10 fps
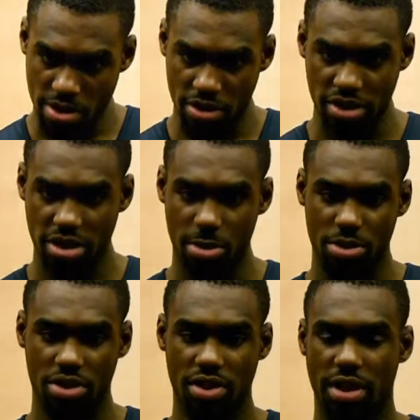Just trying
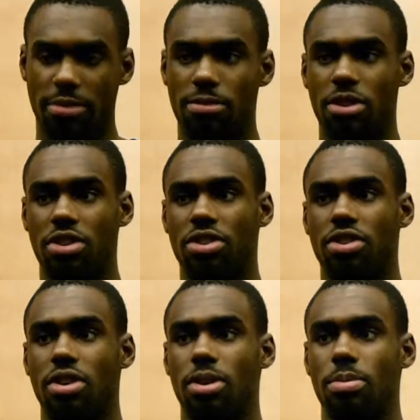to finish
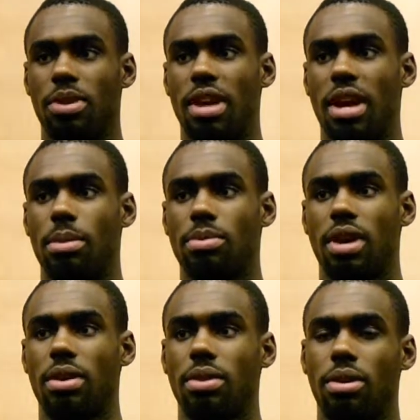the games
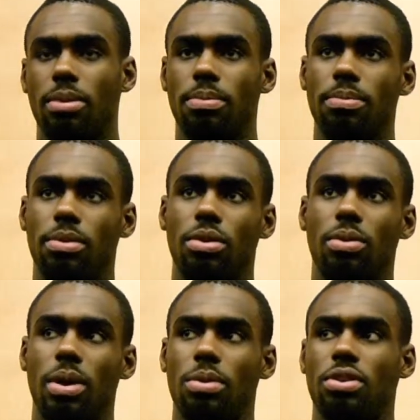out the
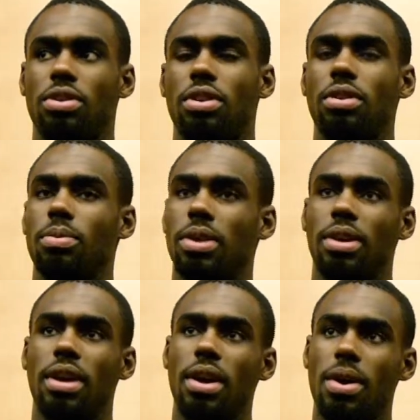way we should.
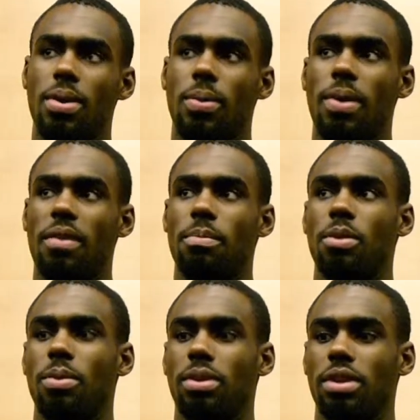We haven't
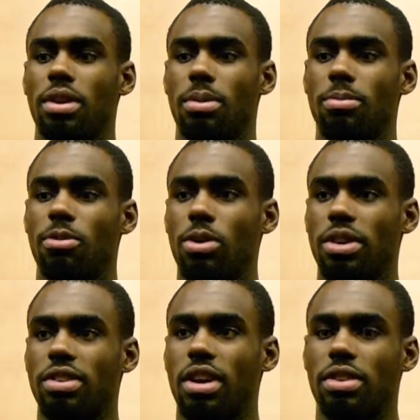been really
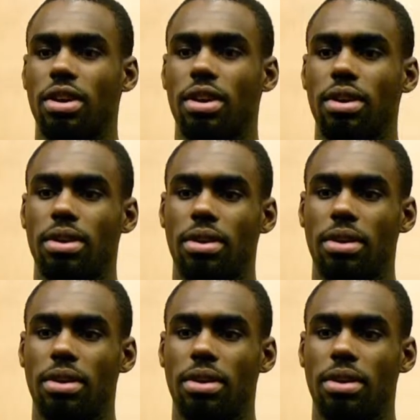focused out there.